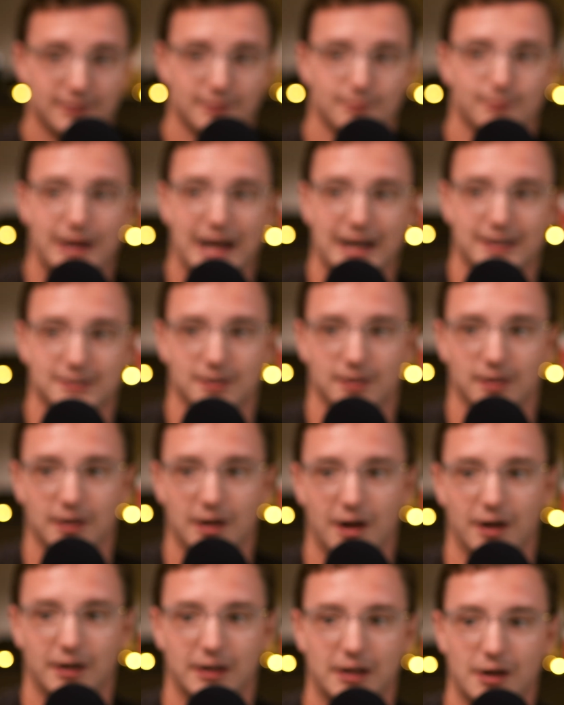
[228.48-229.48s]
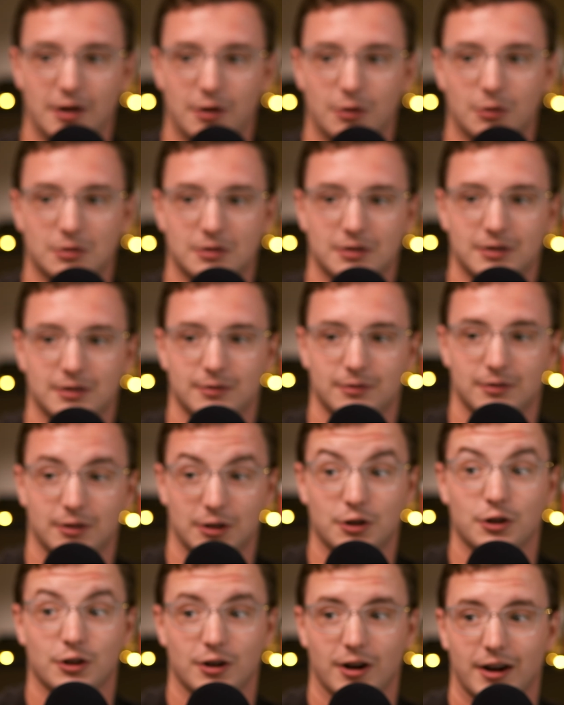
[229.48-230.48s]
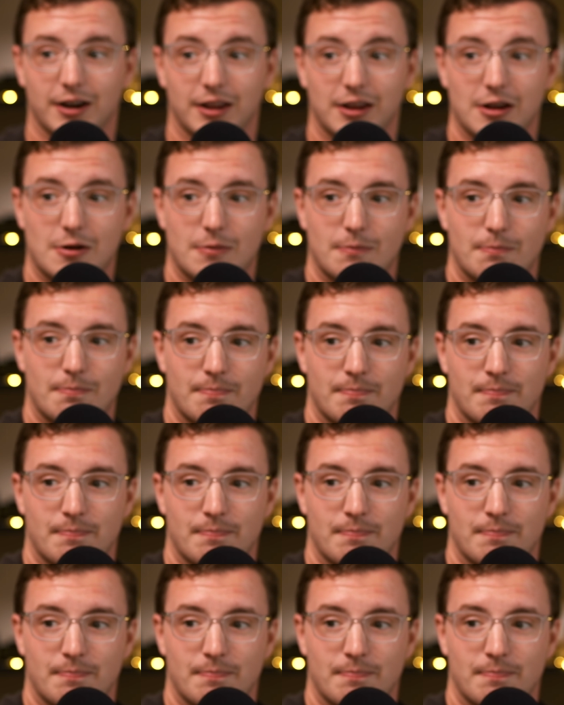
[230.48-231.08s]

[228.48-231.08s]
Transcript: Back to the audio, the good audio.